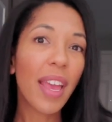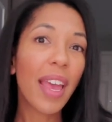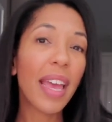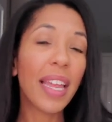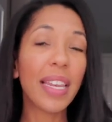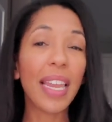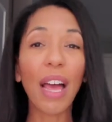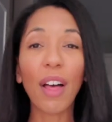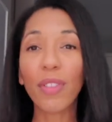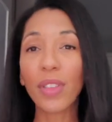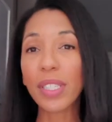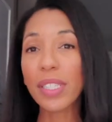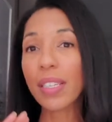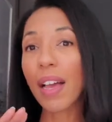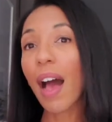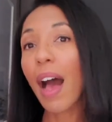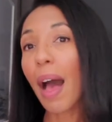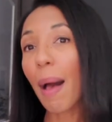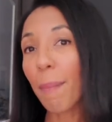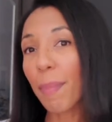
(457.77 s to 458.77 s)
Now the
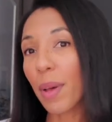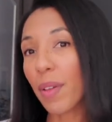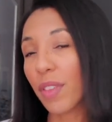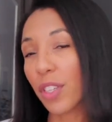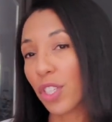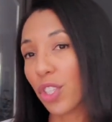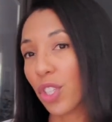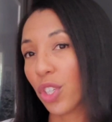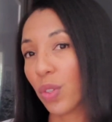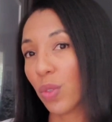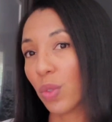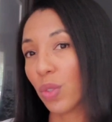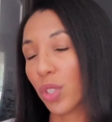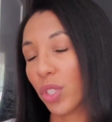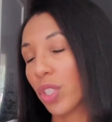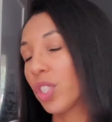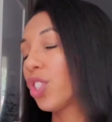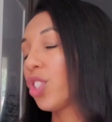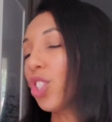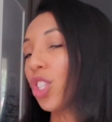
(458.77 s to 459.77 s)
top of the
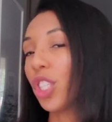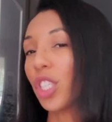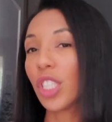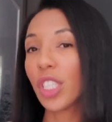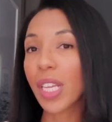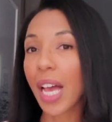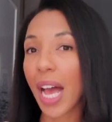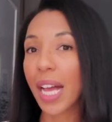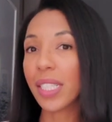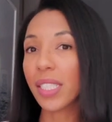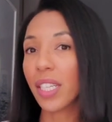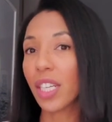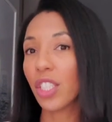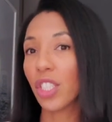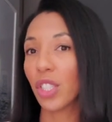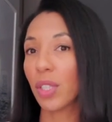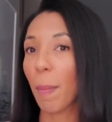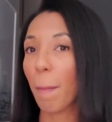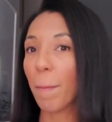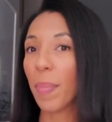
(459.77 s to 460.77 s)
shoes should not touch
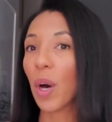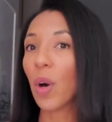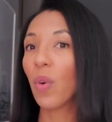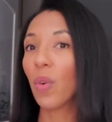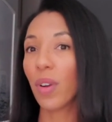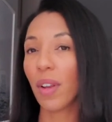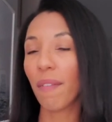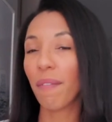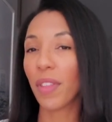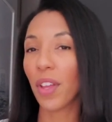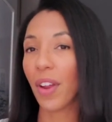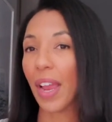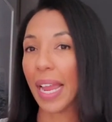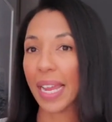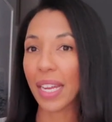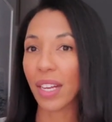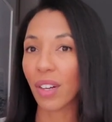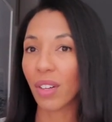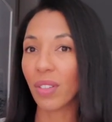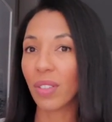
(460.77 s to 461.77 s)
the bone of their
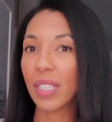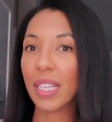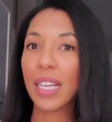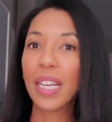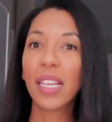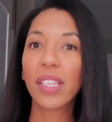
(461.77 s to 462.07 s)
ankle.